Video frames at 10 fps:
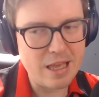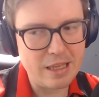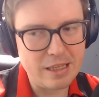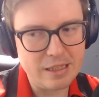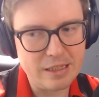
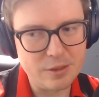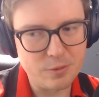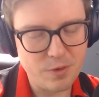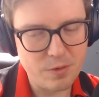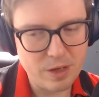
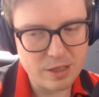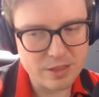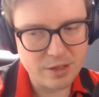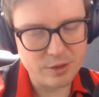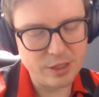
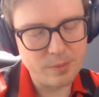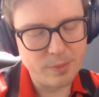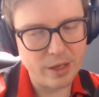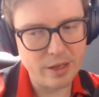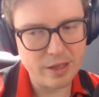externally.
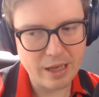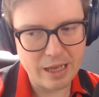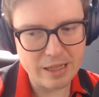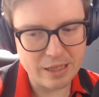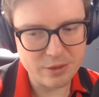But
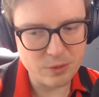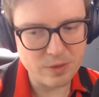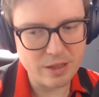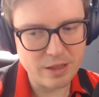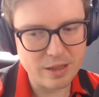I
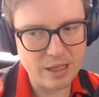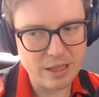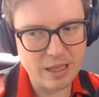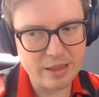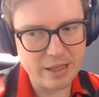
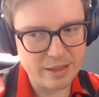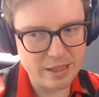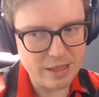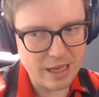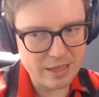
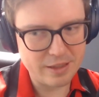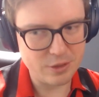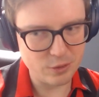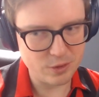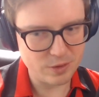think
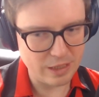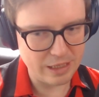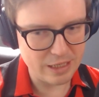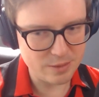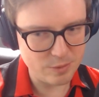the youth
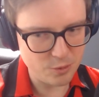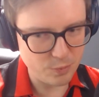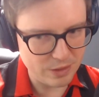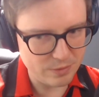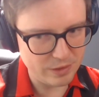academies will
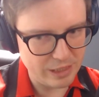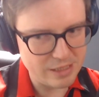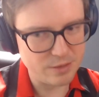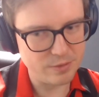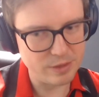be even
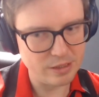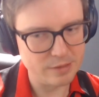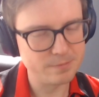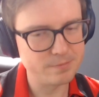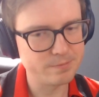less of a.